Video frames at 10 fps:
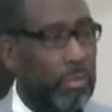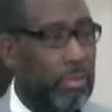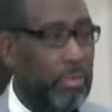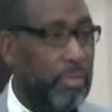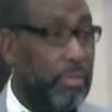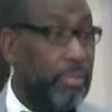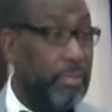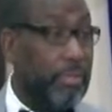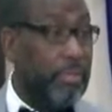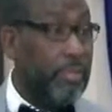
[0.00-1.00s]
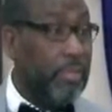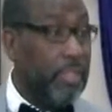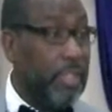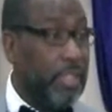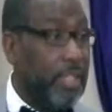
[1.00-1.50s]

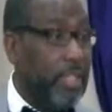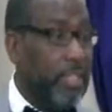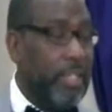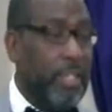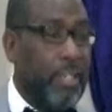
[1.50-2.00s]
(silence)